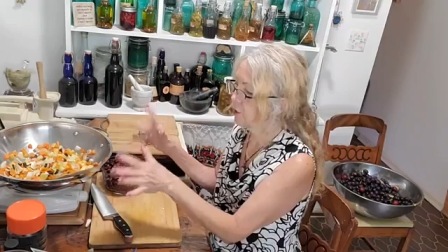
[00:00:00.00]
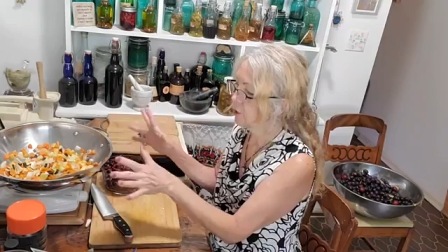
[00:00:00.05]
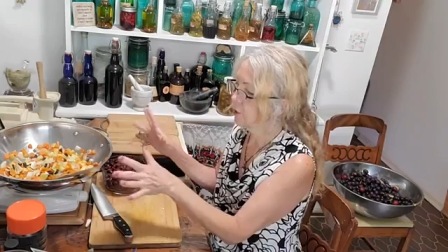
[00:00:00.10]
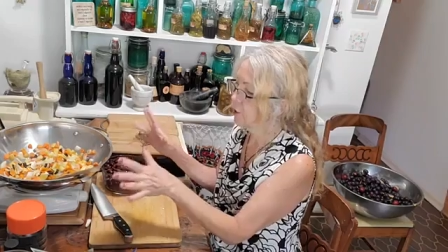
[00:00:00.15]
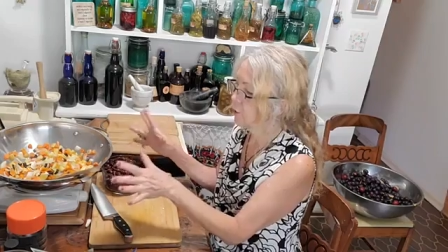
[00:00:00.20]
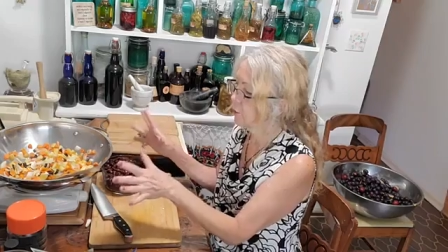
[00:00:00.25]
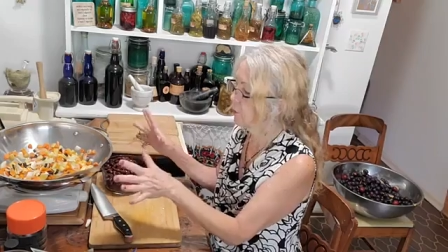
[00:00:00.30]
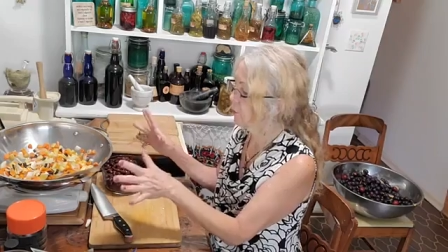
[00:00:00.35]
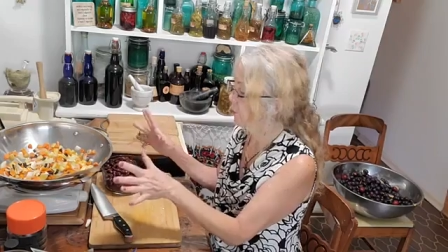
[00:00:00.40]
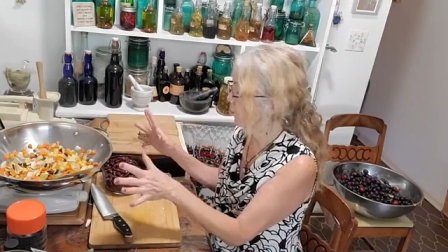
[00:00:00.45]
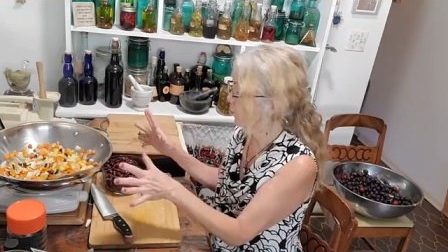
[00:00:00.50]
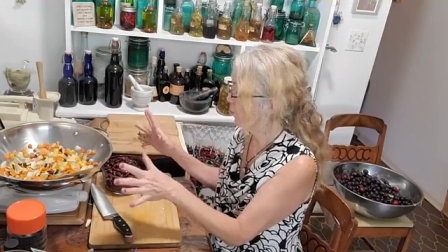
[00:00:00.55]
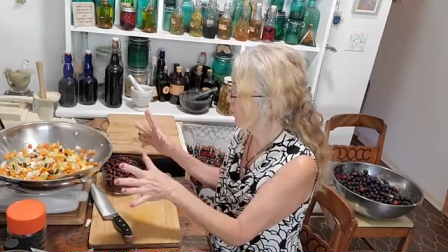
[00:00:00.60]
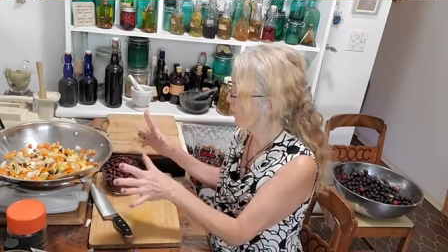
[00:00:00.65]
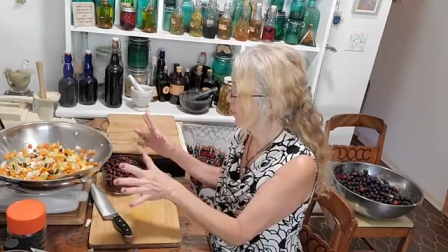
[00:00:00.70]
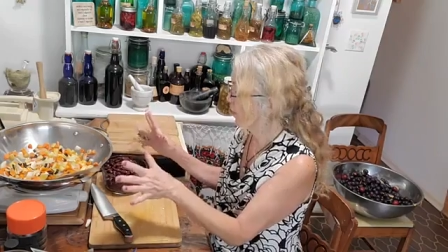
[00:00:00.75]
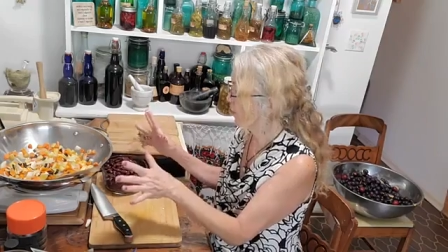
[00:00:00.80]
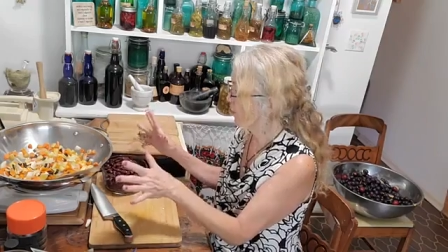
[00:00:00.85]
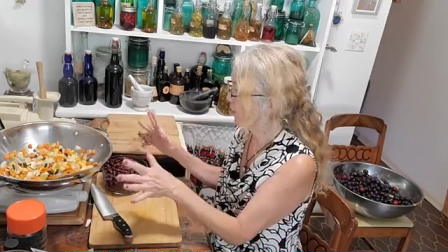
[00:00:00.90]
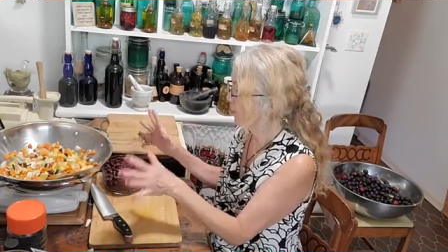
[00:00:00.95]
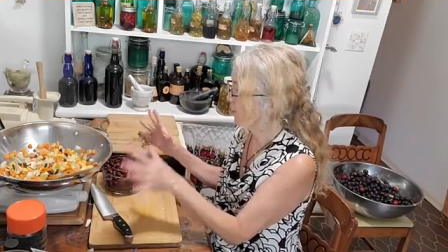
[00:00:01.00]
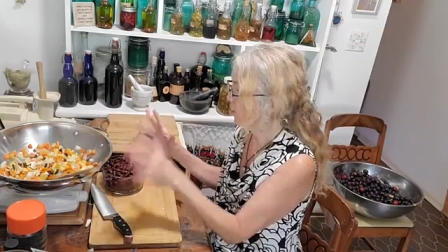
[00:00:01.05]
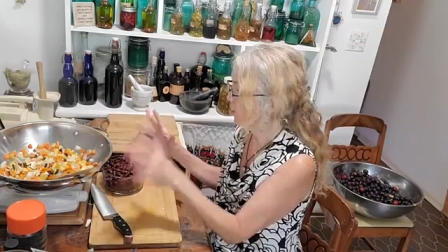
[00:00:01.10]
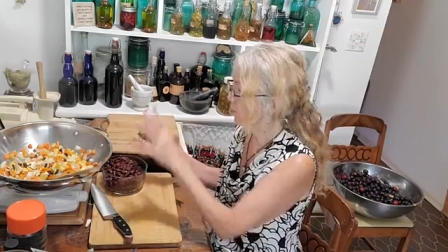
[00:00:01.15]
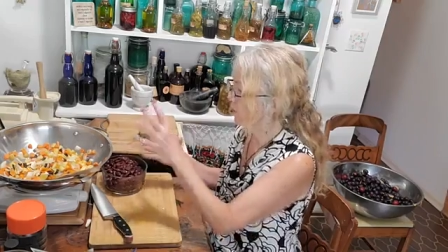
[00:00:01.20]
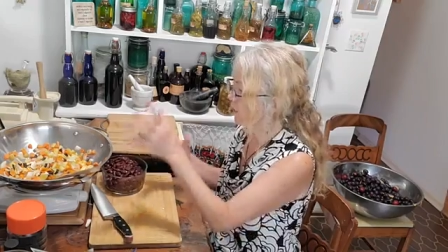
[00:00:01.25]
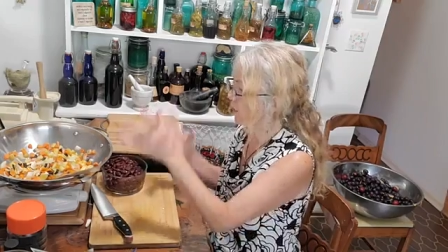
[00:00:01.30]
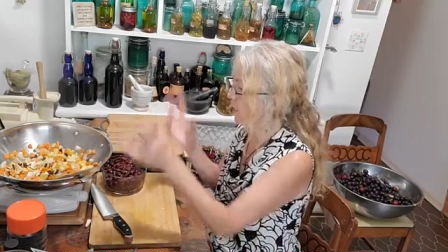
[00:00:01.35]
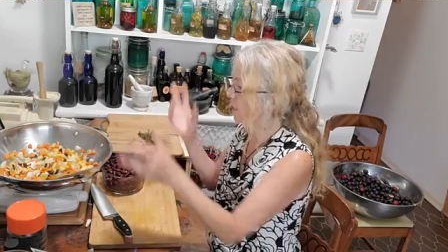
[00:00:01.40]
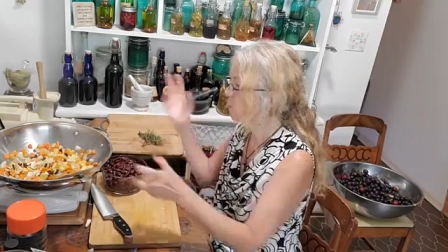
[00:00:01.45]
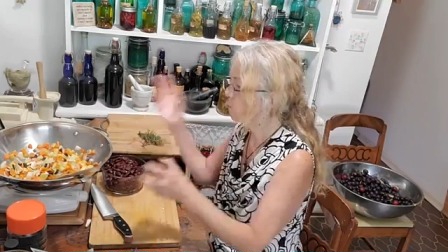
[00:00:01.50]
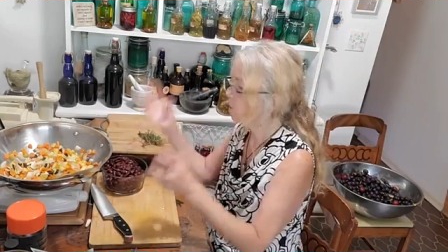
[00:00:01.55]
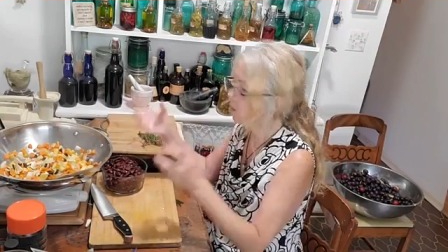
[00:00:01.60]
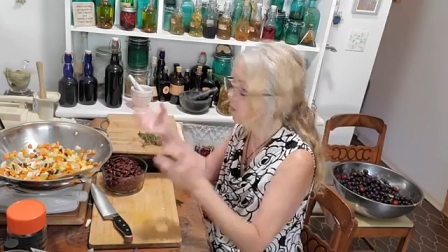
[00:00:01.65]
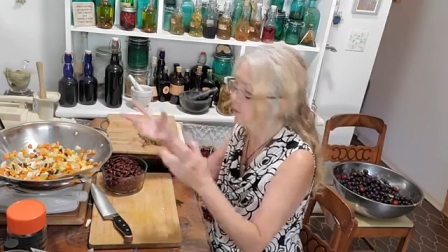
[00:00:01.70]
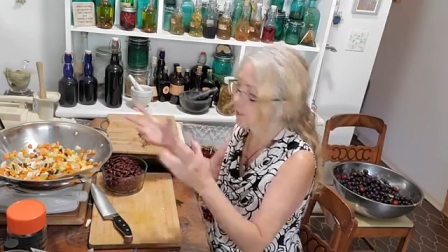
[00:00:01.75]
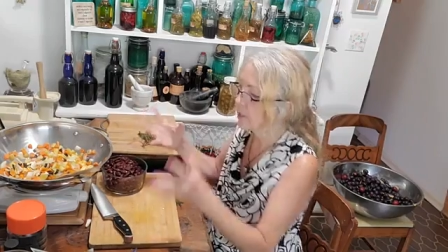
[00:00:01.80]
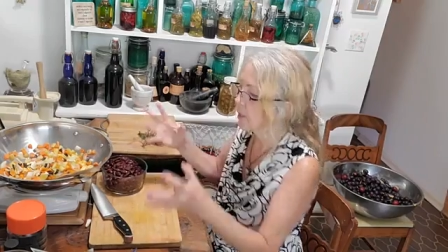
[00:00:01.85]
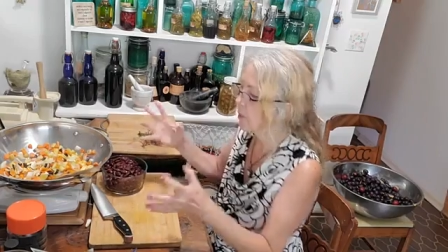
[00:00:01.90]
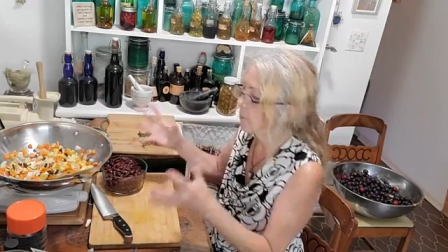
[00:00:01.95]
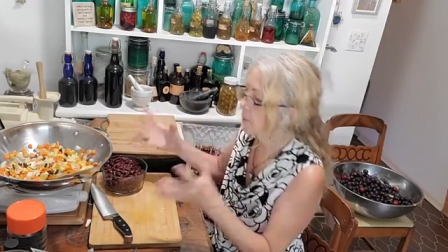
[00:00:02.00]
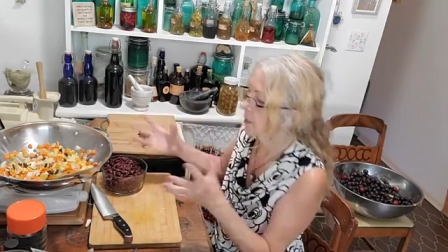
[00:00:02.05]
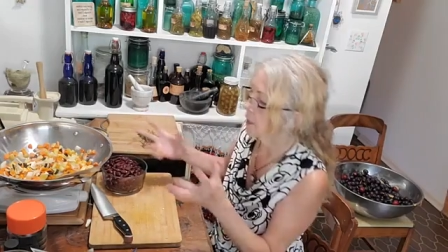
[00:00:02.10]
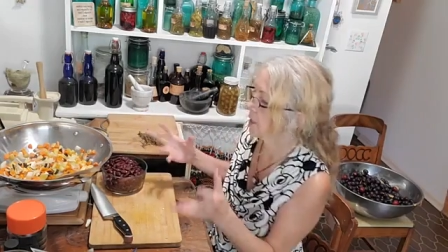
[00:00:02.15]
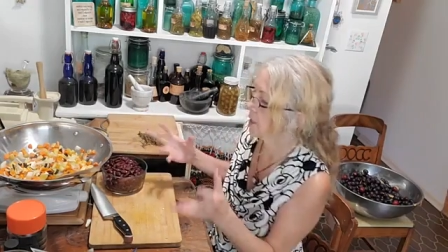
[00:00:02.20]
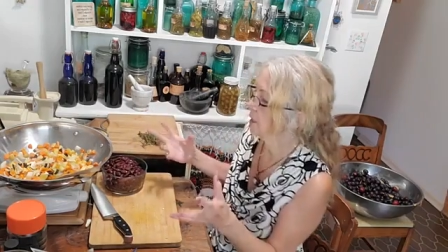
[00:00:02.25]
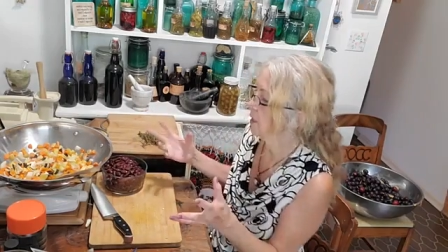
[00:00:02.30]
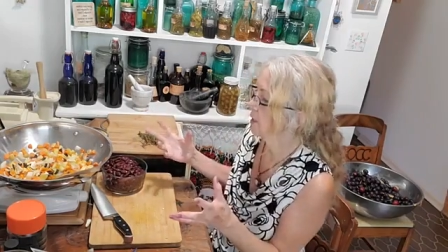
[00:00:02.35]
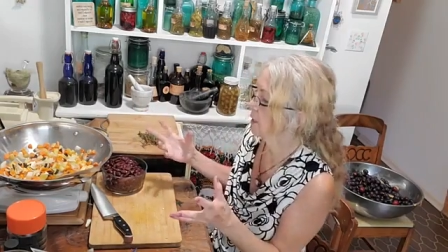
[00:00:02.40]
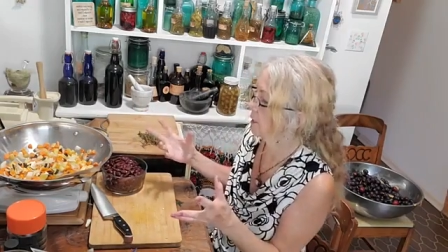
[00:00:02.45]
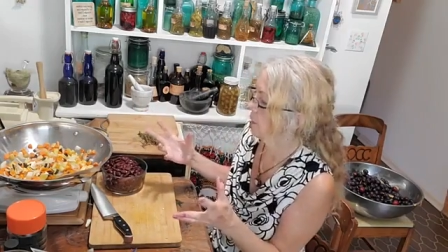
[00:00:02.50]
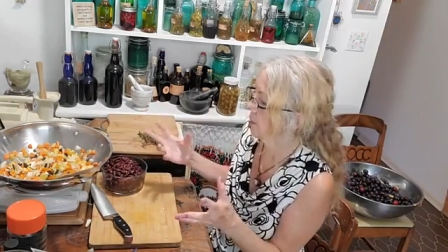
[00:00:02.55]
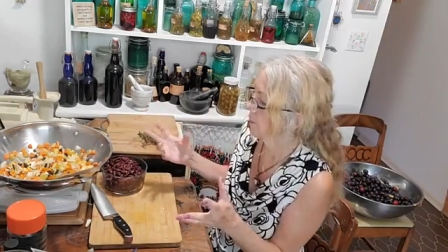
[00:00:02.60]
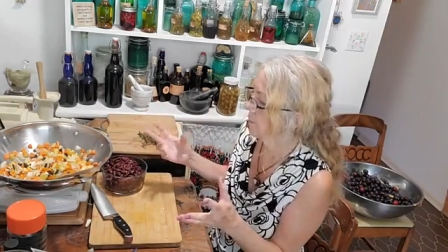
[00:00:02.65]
too cooked. I just kind of wanted them a little,